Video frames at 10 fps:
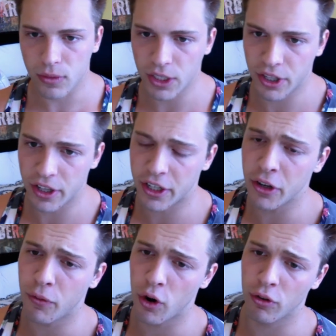Do the
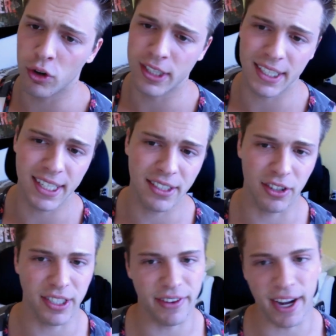Q4 rules exist or
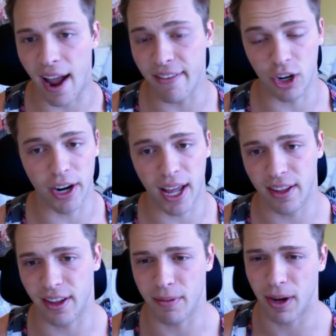is it fake? I haven't heard
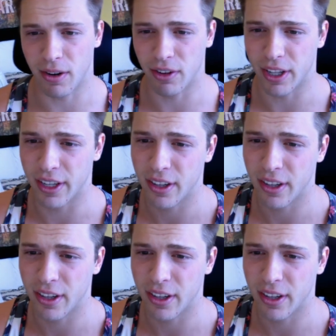anything about it really.